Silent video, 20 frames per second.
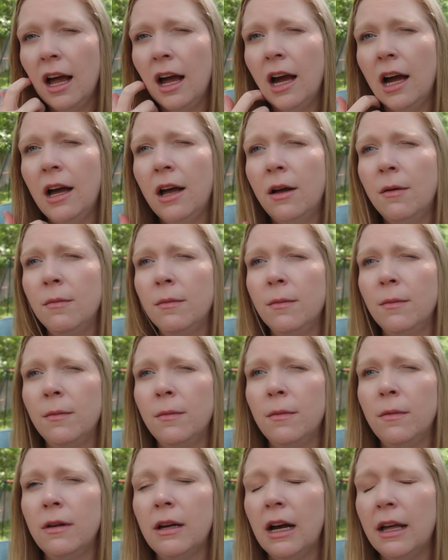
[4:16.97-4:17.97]
Um,
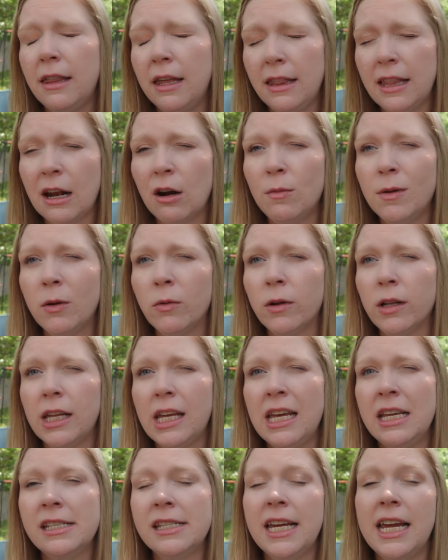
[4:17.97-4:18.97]
I think that'll be really
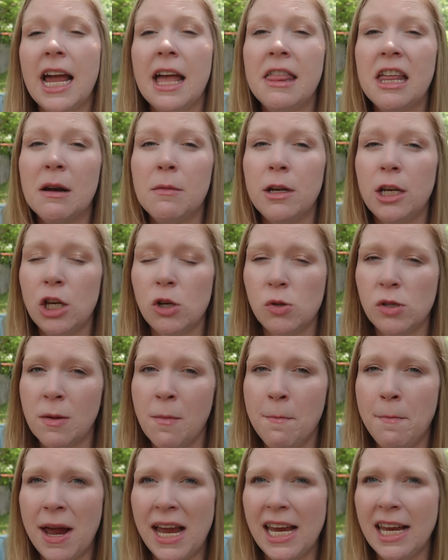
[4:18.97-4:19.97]
easy. And then I'm going to do
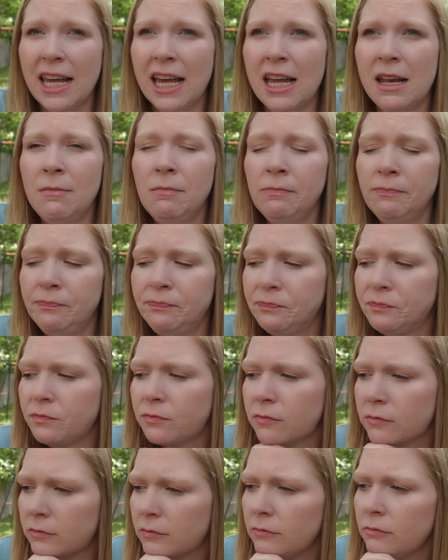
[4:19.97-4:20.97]
some bacon.
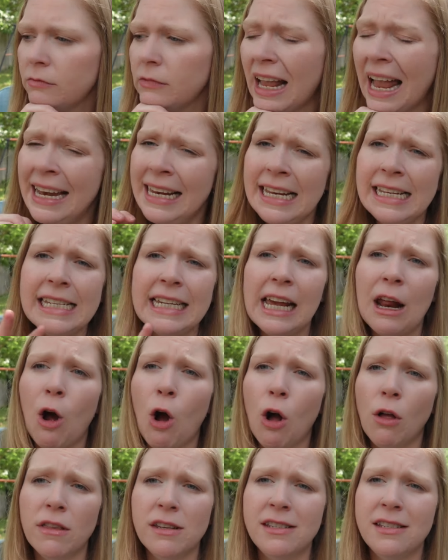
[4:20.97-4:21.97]
I need to get
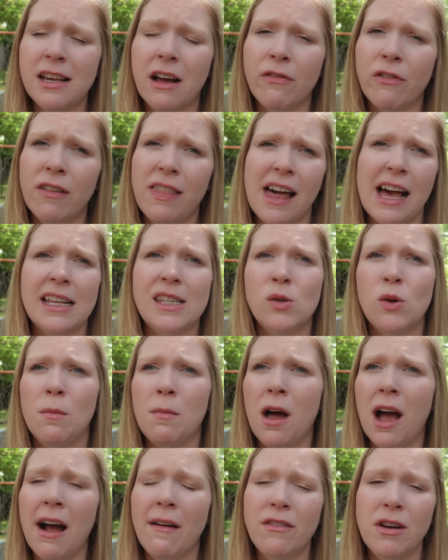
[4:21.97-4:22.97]
all the stuff for that, so I'm
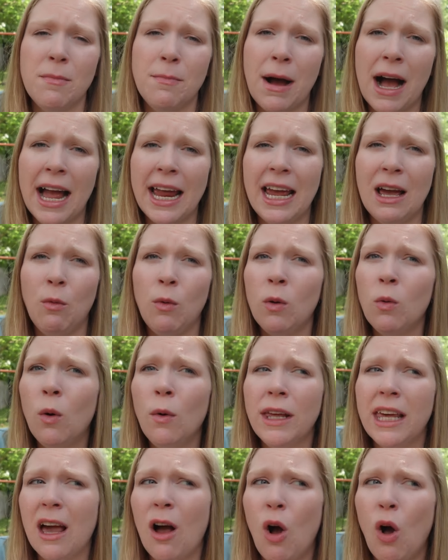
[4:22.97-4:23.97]
not having to buy it. We
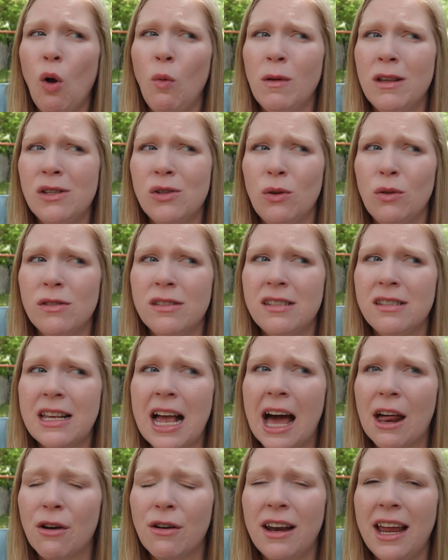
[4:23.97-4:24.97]
won't get home until
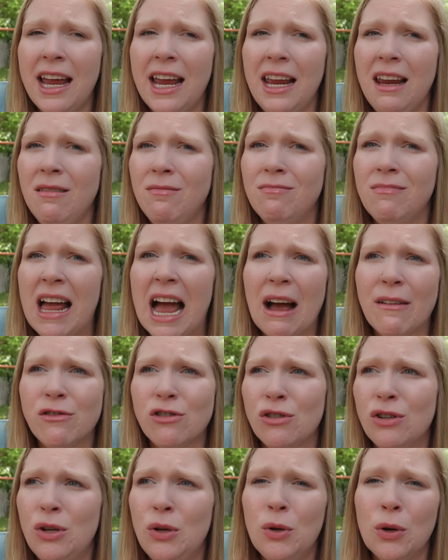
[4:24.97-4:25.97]
Saturday
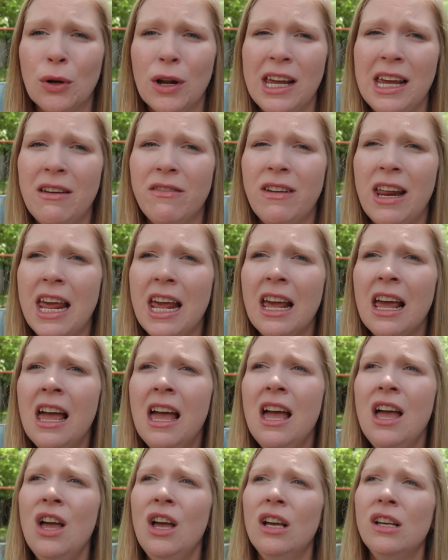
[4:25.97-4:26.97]
afternoon or evening,
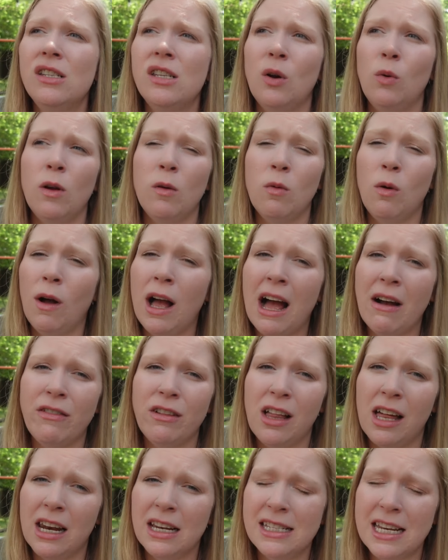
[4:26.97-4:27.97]
so we won't have a
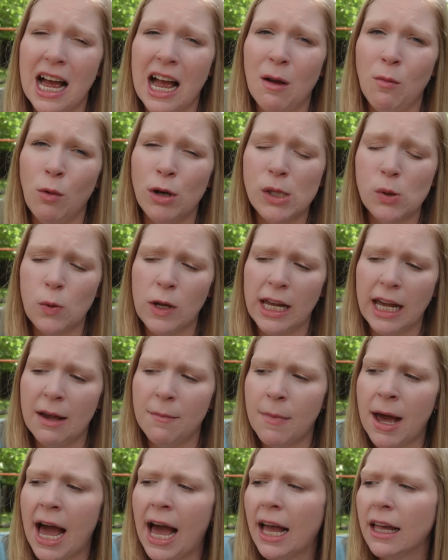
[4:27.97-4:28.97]
lot of time once we
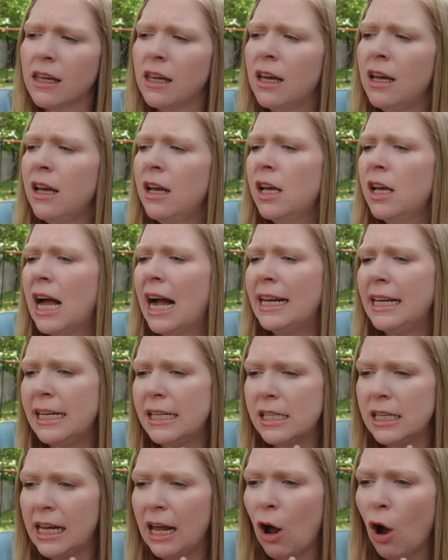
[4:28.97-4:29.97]
get back. I
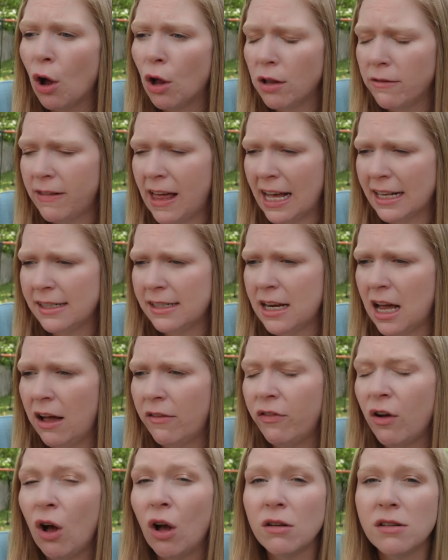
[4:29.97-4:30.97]
need to get all of that
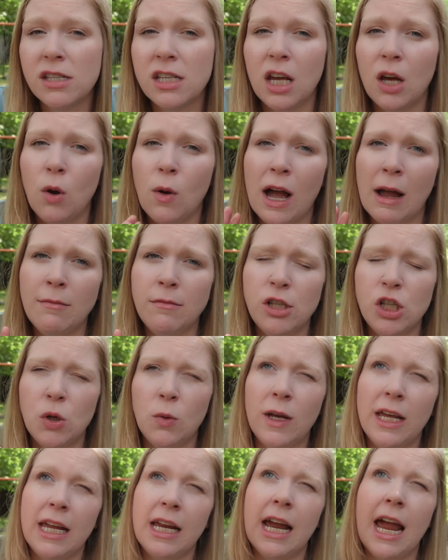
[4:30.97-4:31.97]
stuff. Also, I'm
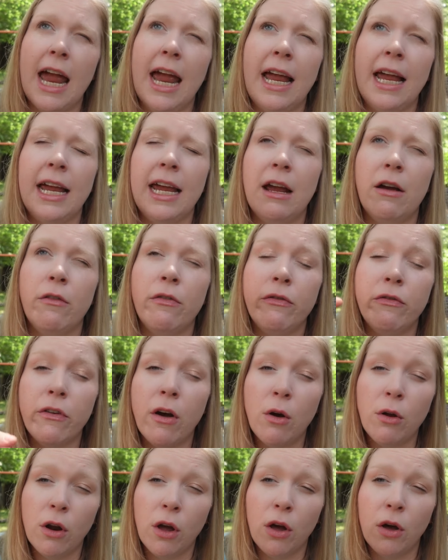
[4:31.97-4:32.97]
doing a
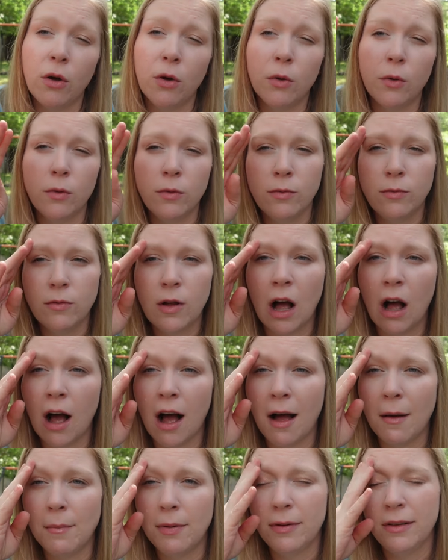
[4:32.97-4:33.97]
photo
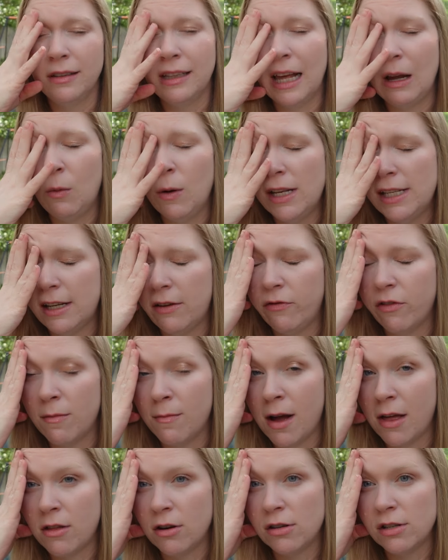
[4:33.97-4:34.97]
op like we did for
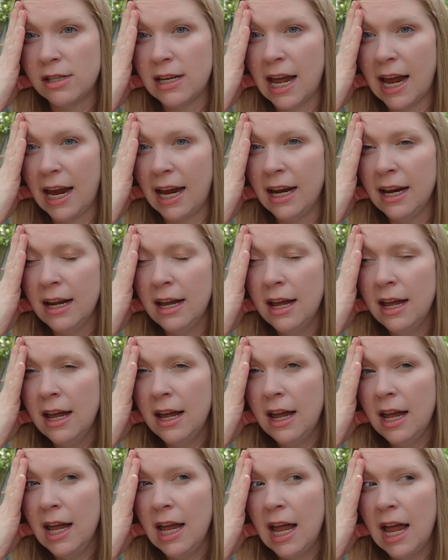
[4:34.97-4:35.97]
Mother's Day,
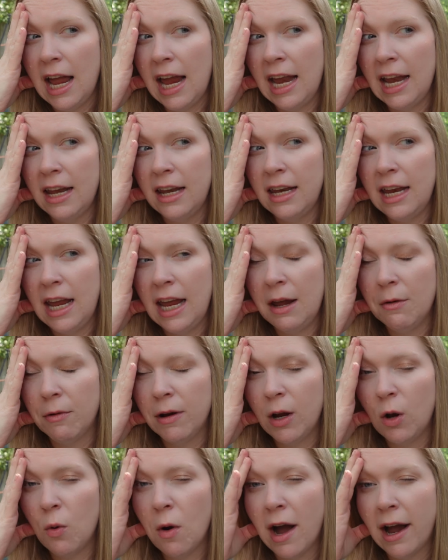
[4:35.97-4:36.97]
and it
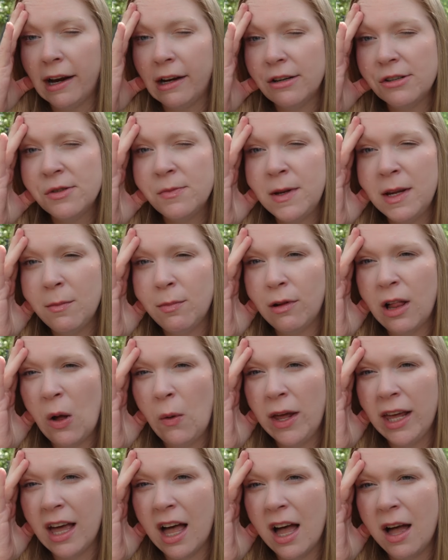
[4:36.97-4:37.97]
requires me
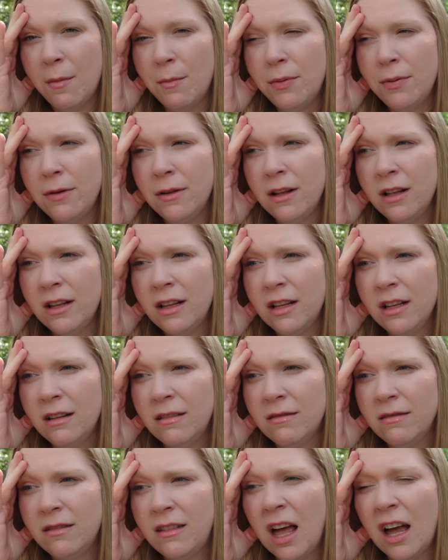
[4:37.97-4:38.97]
blowing up
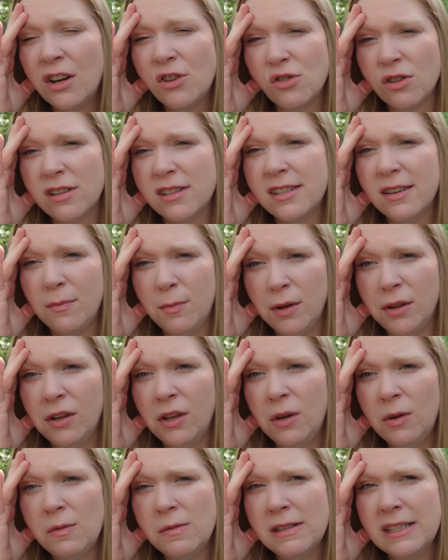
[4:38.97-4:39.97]
hundreds of
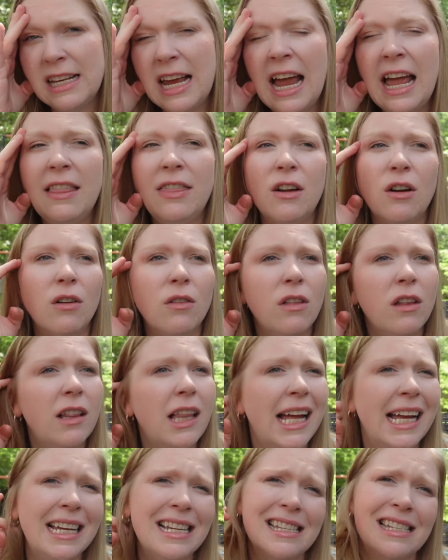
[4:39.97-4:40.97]
balloons, and they're the
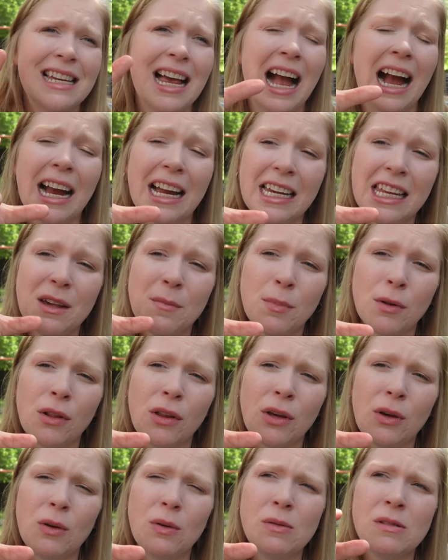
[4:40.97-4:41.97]
like tiny
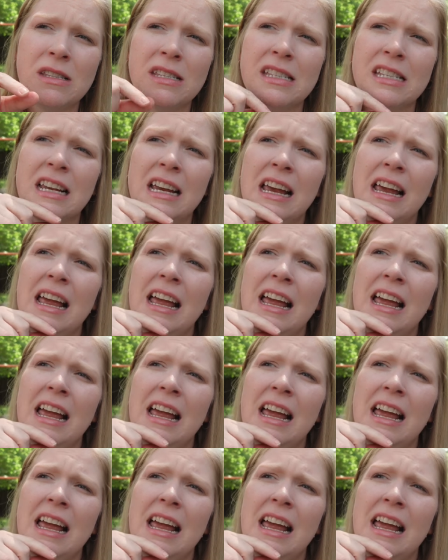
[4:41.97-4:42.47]
balloons.